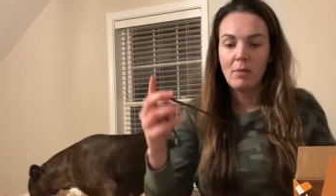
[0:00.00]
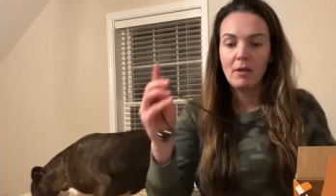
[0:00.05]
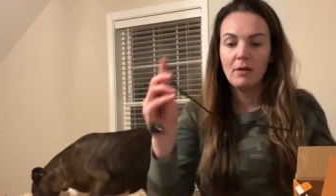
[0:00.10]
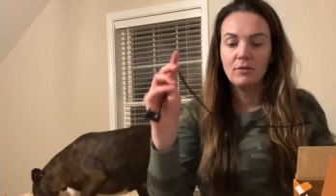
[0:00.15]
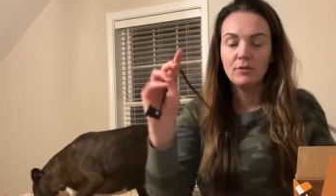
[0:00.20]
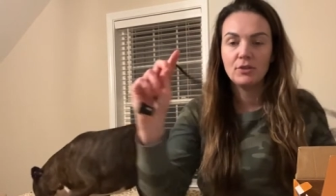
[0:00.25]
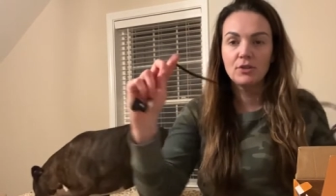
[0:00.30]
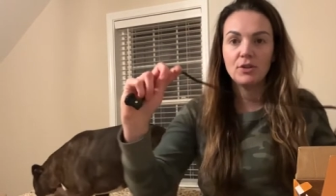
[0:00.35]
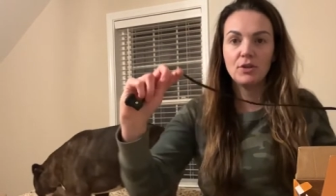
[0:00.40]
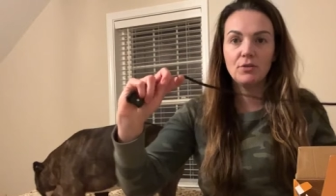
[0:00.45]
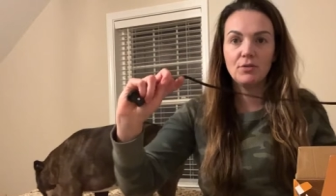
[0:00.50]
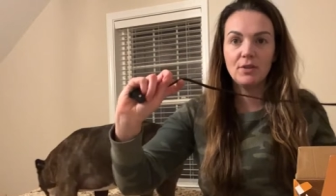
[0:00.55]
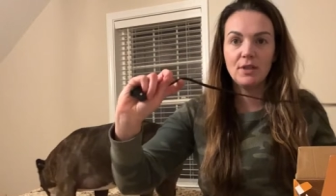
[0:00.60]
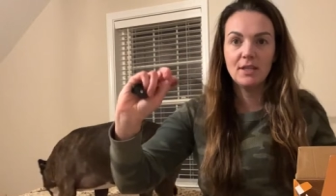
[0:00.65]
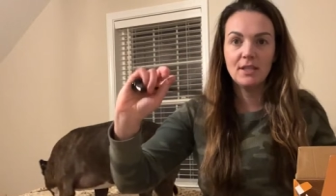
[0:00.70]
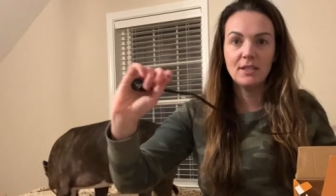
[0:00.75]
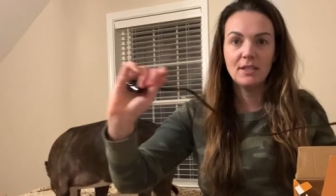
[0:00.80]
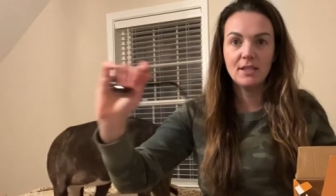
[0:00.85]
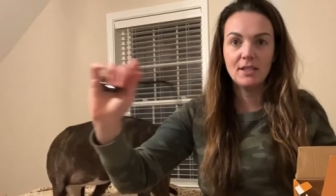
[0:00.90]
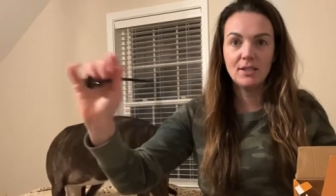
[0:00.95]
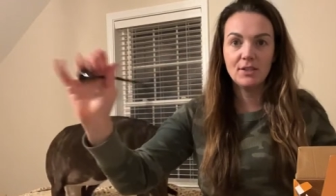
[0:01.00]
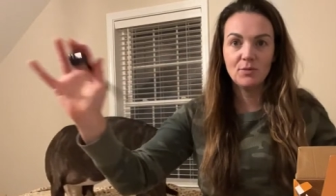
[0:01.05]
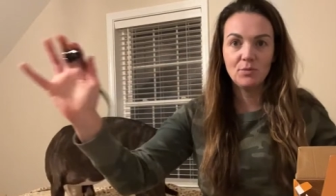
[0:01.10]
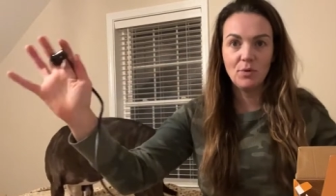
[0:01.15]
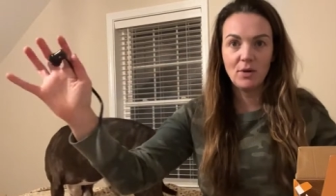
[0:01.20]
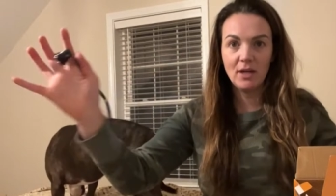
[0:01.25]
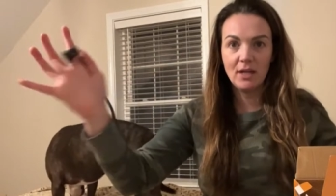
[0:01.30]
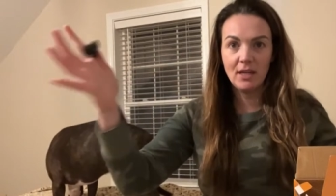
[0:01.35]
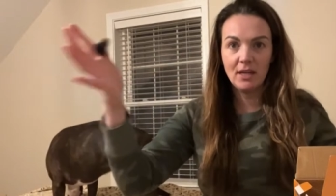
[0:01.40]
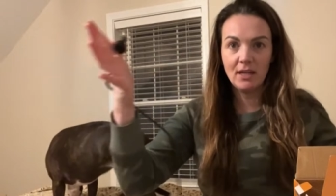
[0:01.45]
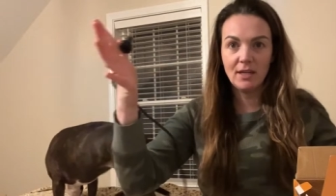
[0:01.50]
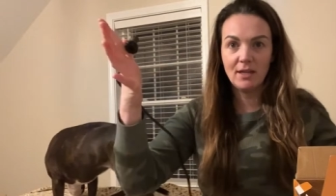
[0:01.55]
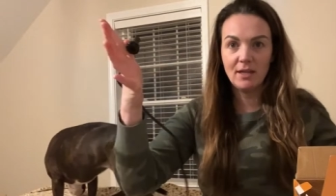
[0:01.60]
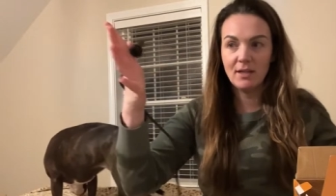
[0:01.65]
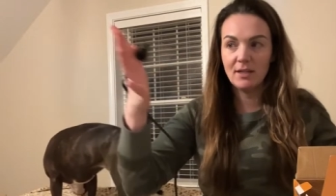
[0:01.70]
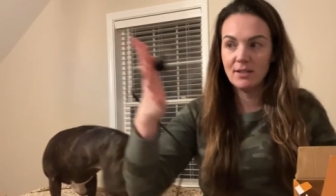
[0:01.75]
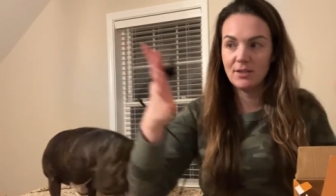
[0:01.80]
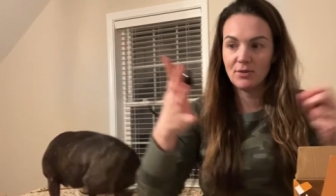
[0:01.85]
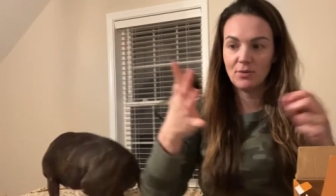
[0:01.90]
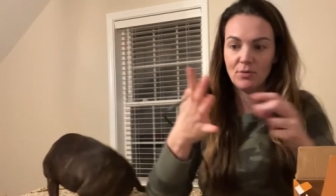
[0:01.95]
So this is what it
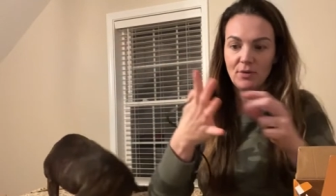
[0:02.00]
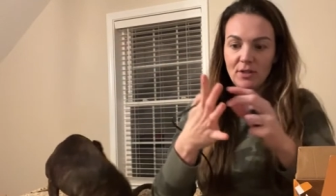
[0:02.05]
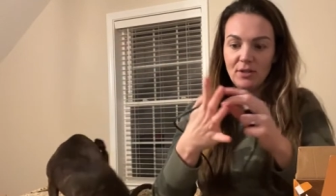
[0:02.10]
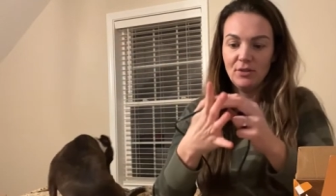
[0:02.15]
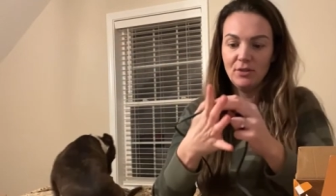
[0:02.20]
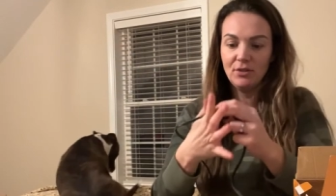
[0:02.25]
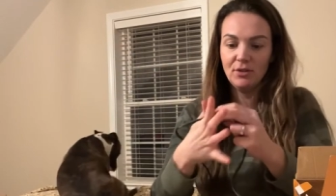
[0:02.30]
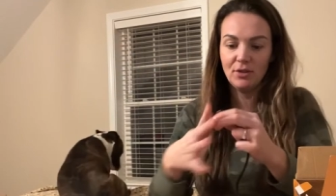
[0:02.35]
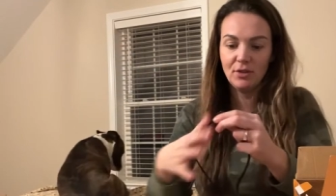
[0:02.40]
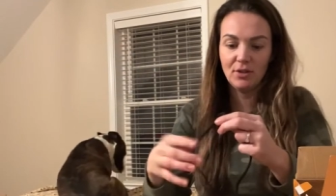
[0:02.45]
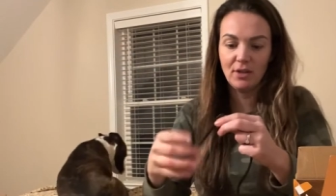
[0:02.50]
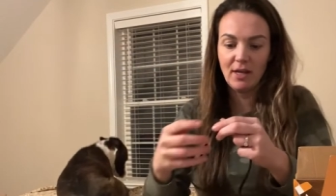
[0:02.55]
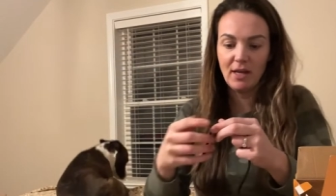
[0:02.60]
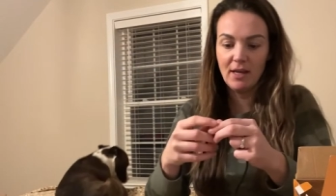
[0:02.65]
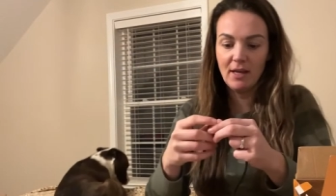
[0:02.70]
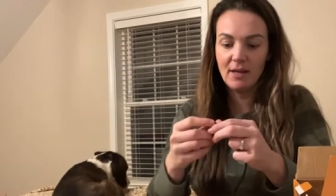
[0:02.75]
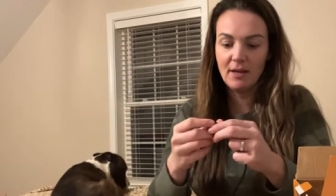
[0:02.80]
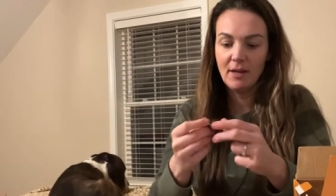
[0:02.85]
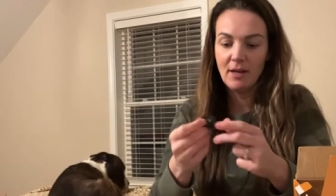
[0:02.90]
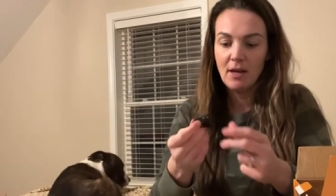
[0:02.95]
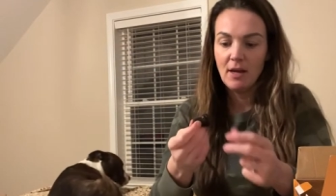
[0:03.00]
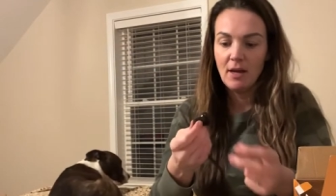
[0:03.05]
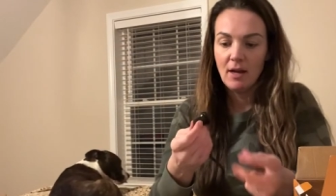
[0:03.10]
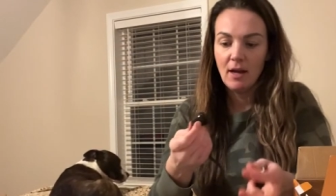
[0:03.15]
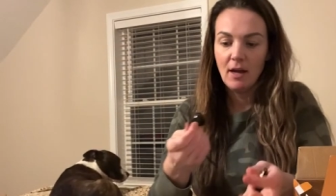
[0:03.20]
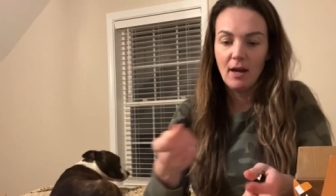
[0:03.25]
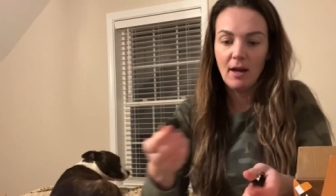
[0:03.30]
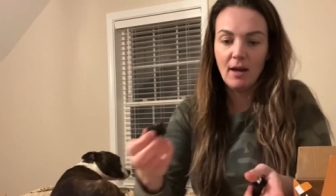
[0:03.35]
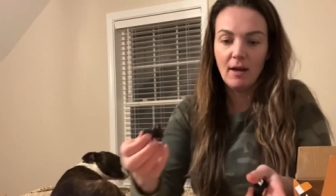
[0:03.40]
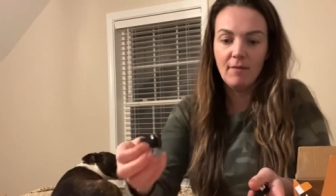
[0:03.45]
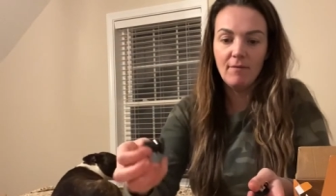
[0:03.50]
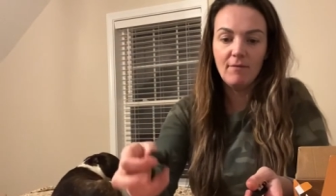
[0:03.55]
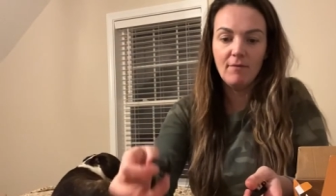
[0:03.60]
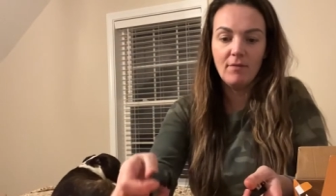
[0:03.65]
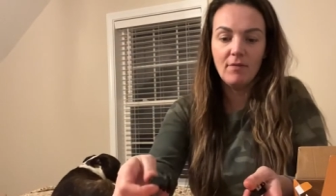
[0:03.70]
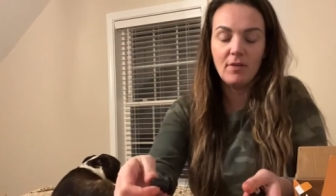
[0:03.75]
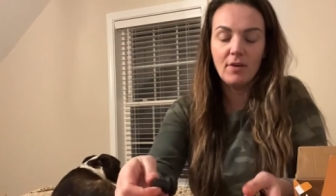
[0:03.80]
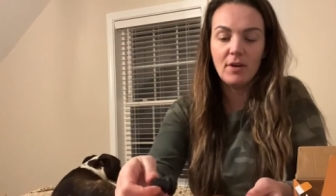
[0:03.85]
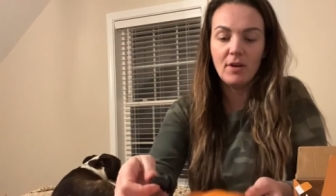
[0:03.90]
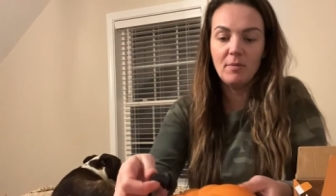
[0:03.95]
is going to look like. Um,
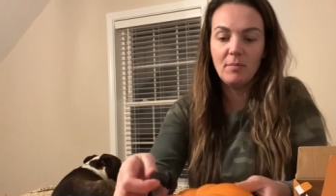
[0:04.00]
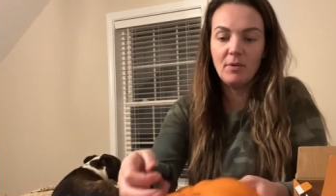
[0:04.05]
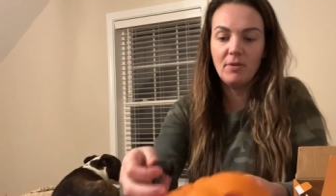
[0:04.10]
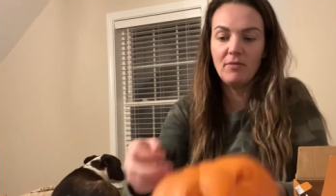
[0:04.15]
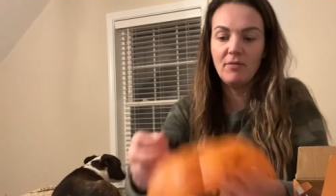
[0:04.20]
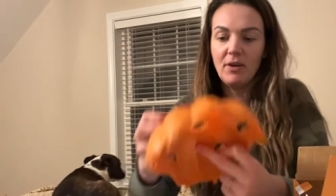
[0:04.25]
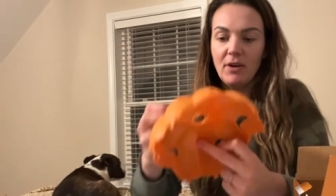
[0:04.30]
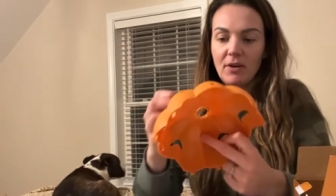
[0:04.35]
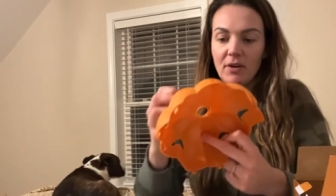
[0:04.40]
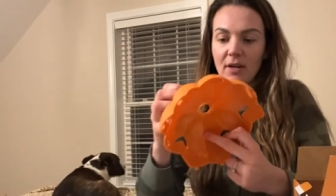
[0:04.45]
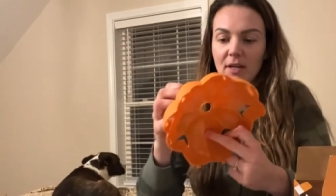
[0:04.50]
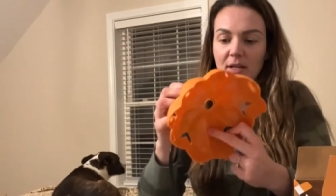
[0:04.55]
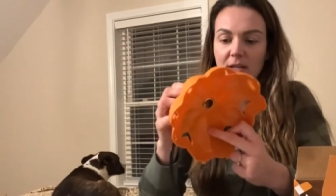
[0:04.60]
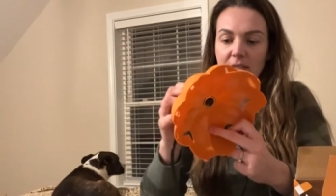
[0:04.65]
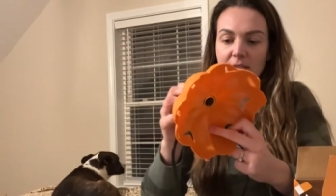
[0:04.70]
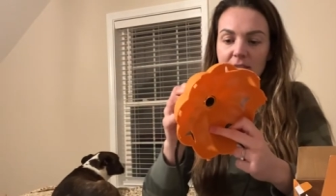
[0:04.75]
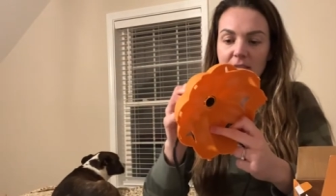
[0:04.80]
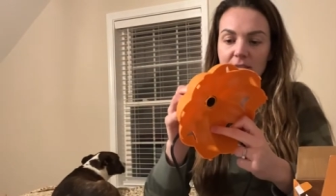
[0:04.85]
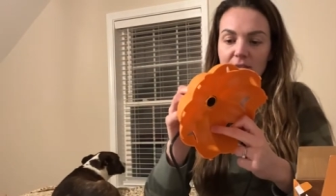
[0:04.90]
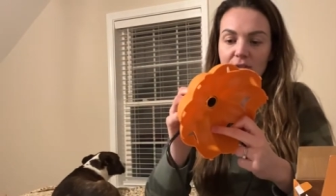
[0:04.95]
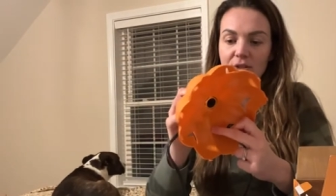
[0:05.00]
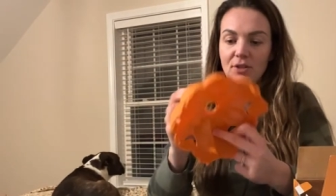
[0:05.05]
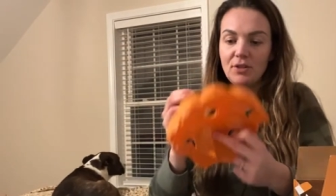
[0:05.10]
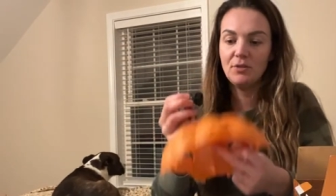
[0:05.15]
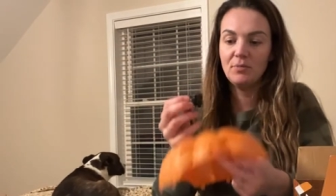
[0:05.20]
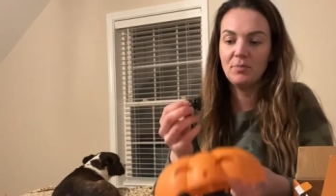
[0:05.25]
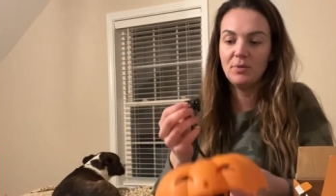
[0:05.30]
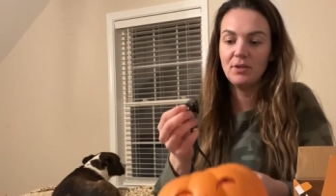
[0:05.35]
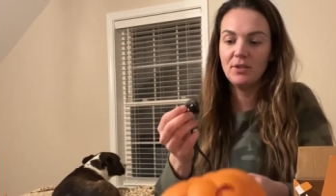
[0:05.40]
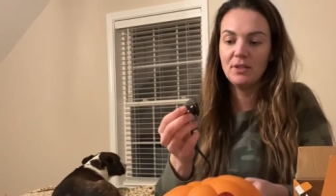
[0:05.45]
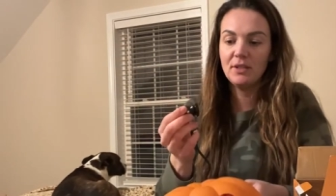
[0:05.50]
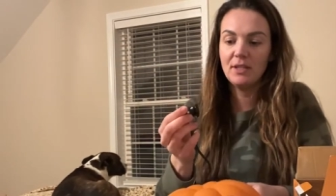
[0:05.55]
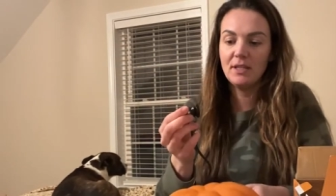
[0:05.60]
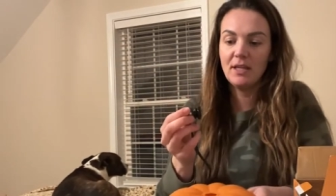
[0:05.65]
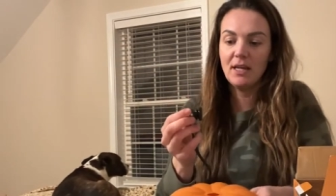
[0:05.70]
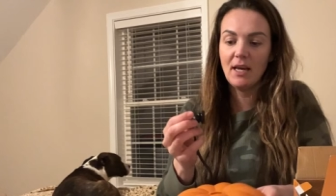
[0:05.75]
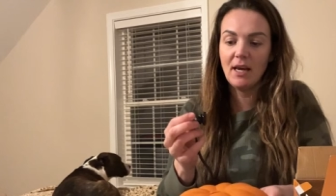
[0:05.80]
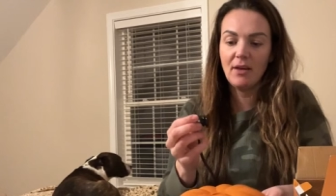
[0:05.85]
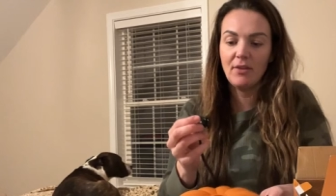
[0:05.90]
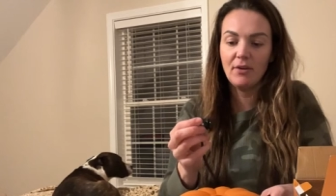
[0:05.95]
gonna be very easy to put
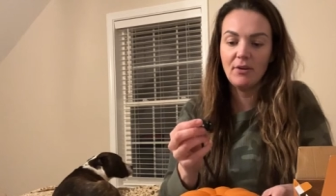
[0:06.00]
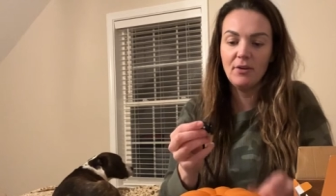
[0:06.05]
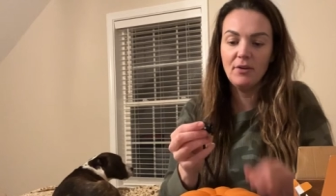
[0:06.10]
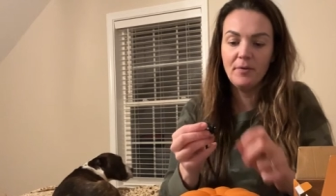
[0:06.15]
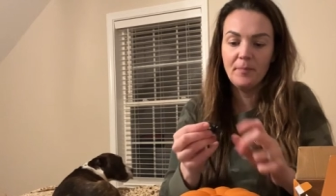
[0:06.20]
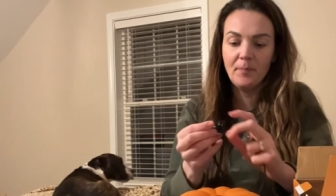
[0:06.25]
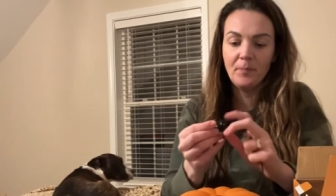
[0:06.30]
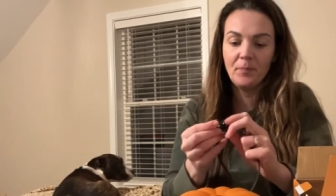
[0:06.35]
together.